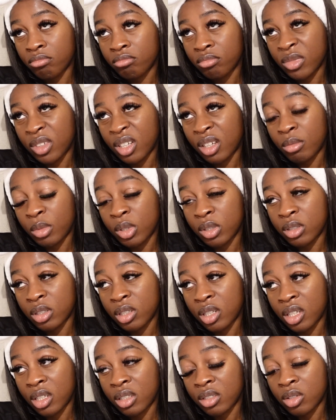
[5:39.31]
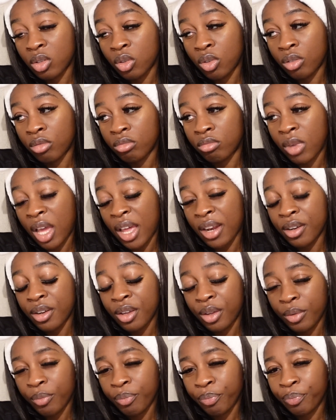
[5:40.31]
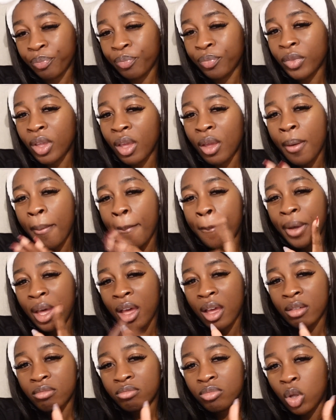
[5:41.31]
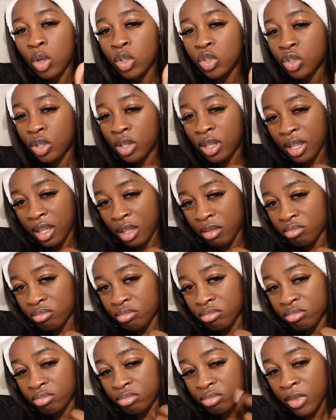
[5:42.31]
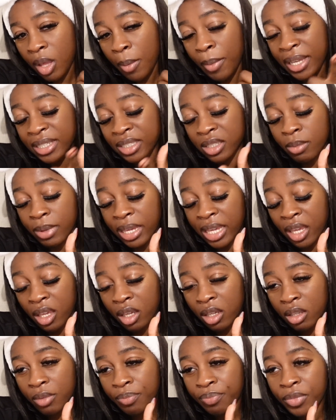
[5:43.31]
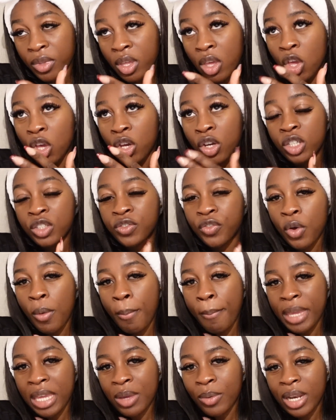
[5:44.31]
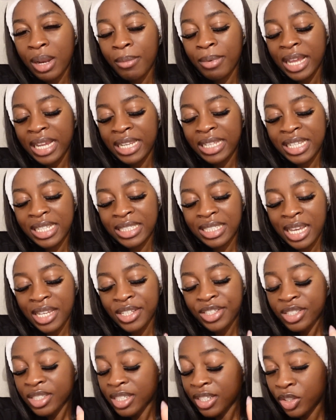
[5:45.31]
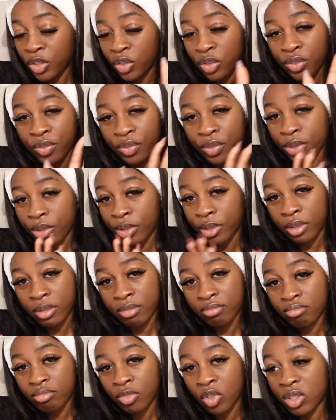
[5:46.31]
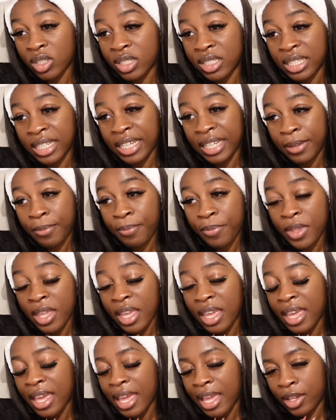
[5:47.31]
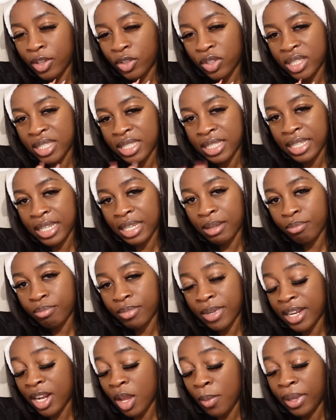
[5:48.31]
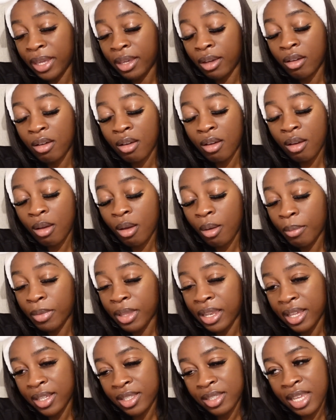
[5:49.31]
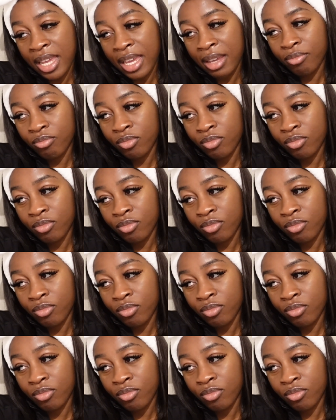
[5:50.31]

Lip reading: No, I'm not doing that as long. I don't know. But hot chocolate and pasta bake. Because for me, when I'm like this, I just need good food, honestly, and good sleep. And I'll be calm the next day.